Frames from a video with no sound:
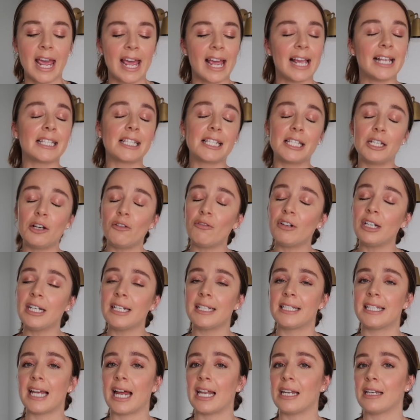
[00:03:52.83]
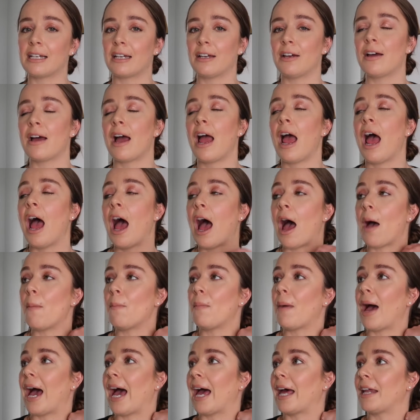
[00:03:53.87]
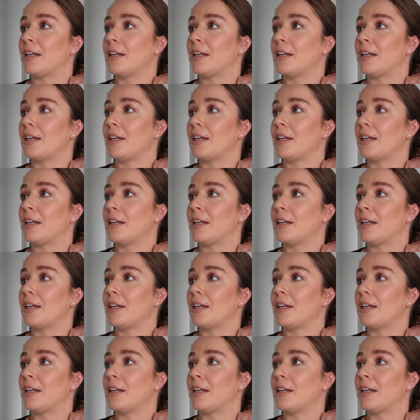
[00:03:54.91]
It's still really delicate, and